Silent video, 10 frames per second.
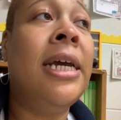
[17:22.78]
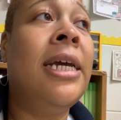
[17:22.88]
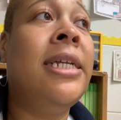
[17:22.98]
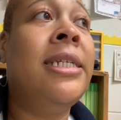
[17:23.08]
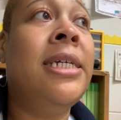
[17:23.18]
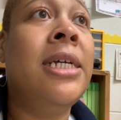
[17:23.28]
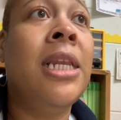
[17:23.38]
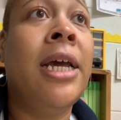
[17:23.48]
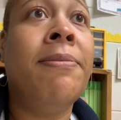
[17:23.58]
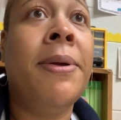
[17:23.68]
And then
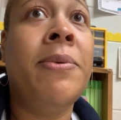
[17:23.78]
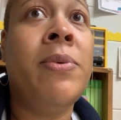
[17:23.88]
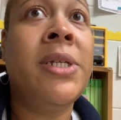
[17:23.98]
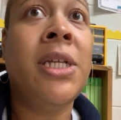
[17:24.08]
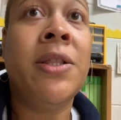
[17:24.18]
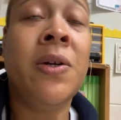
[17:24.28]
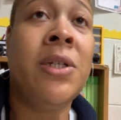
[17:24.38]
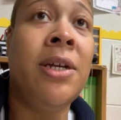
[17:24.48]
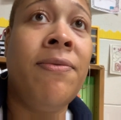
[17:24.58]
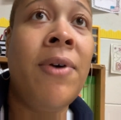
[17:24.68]
like maybe Wednesday,
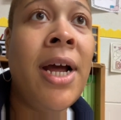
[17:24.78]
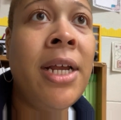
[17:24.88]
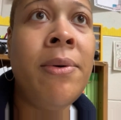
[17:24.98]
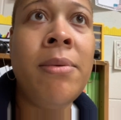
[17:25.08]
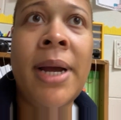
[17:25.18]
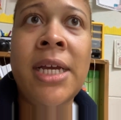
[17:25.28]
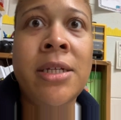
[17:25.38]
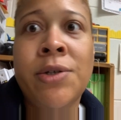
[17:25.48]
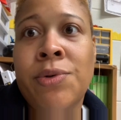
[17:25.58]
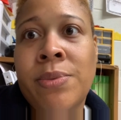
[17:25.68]
Thursday, Friday, we might
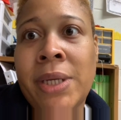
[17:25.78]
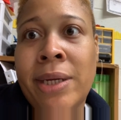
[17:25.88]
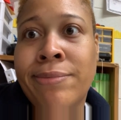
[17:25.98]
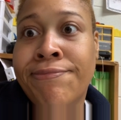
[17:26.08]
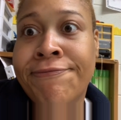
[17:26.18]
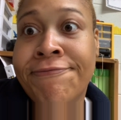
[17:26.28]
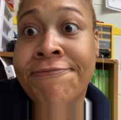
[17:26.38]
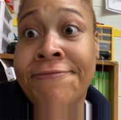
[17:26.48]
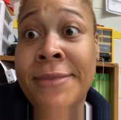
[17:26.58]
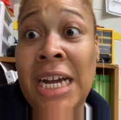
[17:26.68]
get to groups at
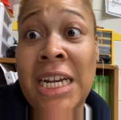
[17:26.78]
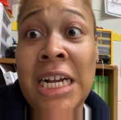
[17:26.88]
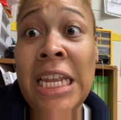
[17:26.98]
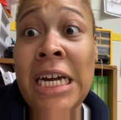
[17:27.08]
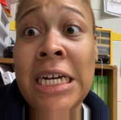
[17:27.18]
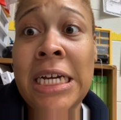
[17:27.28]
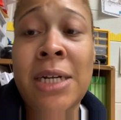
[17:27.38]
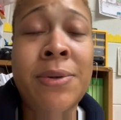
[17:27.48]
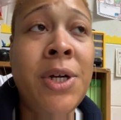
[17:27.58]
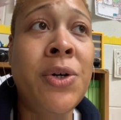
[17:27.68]
9 o'clock. I
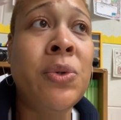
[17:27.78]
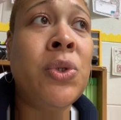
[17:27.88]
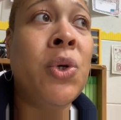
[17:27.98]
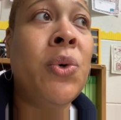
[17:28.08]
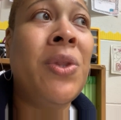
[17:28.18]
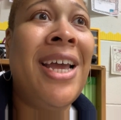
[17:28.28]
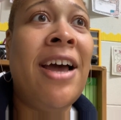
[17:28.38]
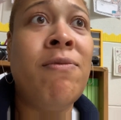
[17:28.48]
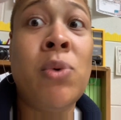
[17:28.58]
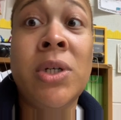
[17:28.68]
don't know. So they
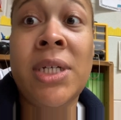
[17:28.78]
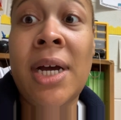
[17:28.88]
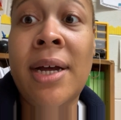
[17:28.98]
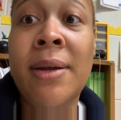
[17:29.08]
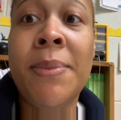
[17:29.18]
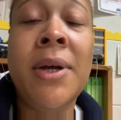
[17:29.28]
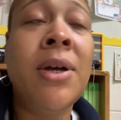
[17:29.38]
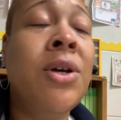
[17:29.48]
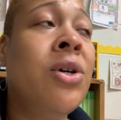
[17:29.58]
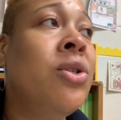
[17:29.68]
have more time
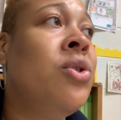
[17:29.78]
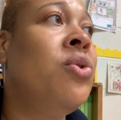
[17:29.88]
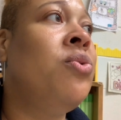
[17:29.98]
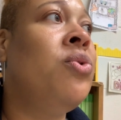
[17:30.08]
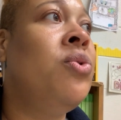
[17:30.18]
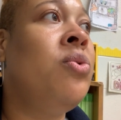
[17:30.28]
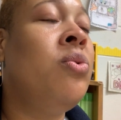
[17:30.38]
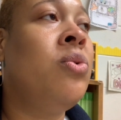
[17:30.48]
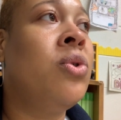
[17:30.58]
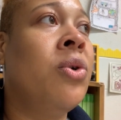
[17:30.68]
to
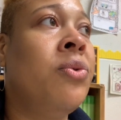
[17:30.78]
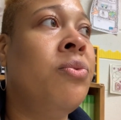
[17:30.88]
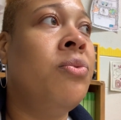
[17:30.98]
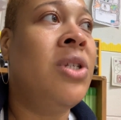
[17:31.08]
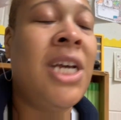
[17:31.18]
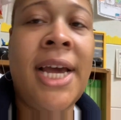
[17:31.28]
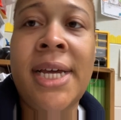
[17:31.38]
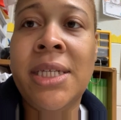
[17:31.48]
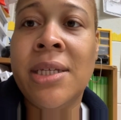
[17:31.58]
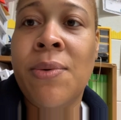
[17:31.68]
do certain
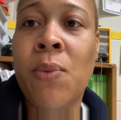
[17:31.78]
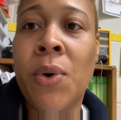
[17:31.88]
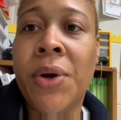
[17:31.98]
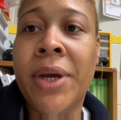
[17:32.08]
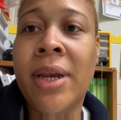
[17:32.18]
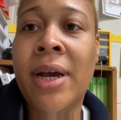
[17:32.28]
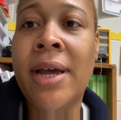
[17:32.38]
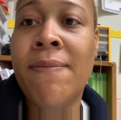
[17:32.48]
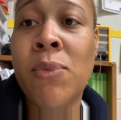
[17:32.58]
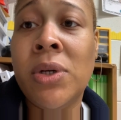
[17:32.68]
tasks and work, and I
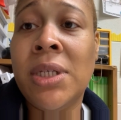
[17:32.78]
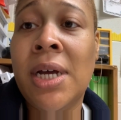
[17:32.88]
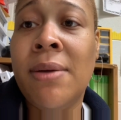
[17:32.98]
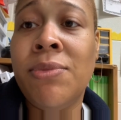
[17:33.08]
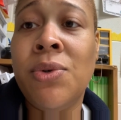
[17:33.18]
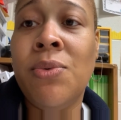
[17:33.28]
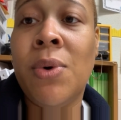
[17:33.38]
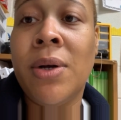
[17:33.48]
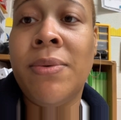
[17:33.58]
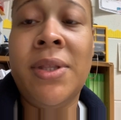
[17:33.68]
have more time to
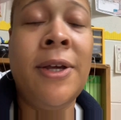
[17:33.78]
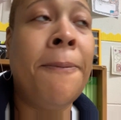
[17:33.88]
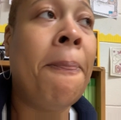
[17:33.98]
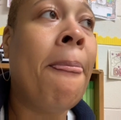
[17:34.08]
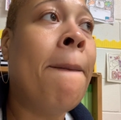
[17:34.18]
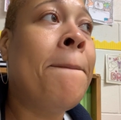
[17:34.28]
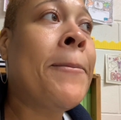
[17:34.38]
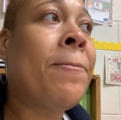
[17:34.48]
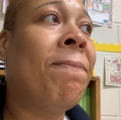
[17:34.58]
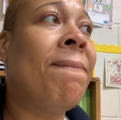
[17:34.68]
work with them.
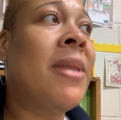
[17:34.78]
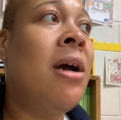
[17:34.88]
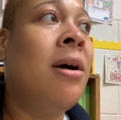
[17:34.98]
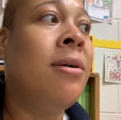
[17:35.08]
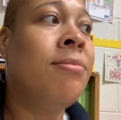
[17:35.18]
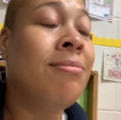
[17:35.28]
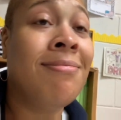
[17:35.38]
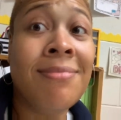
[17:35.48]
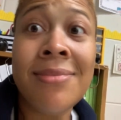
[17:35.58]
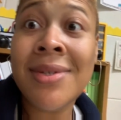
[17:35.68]

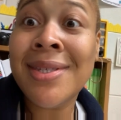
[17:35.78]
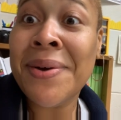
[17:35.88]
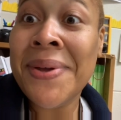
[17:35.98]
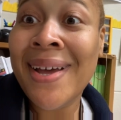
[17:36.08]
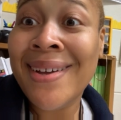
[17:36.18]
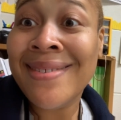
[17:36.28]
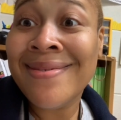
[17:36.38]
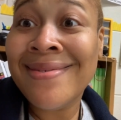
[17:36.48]
So yeah,